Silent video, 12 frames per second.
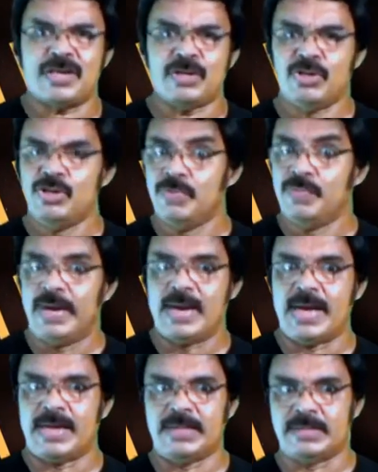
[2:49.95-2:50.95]
you will
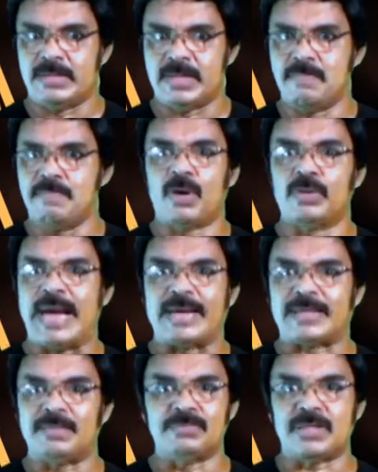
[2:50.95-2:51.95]
learn about
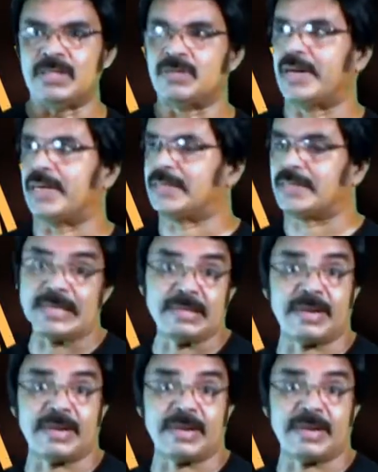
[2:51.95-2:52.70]
atoms in grade 10,